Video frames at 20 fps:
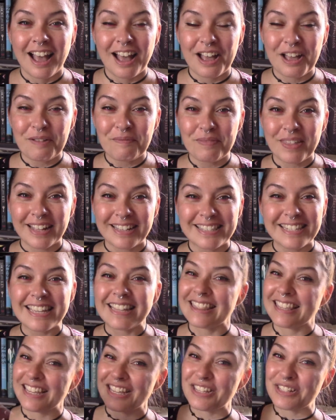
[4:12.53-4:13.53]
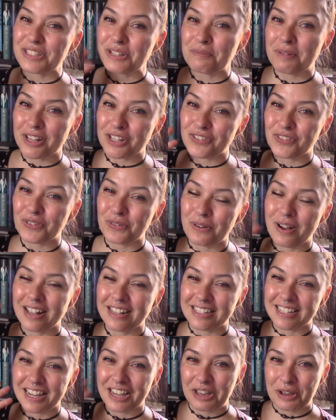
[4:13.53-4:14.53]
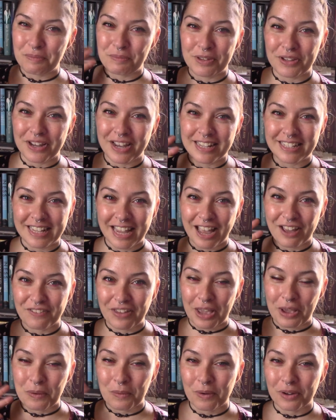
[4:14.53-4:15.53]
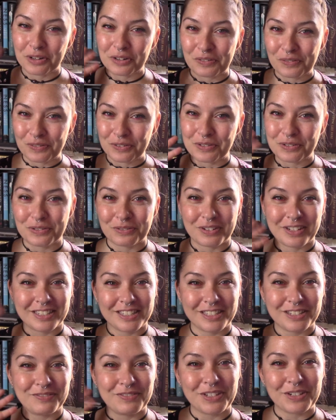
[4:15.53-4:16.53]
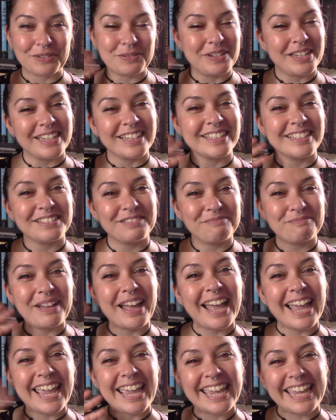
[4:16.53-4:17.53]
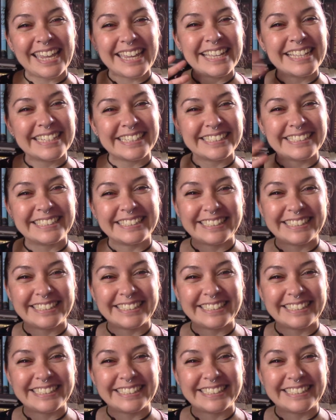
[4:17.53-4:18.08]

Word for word: Um, that's it. Thank you so much for watching. I hope you guys have a wonderful rest of your week. Bye.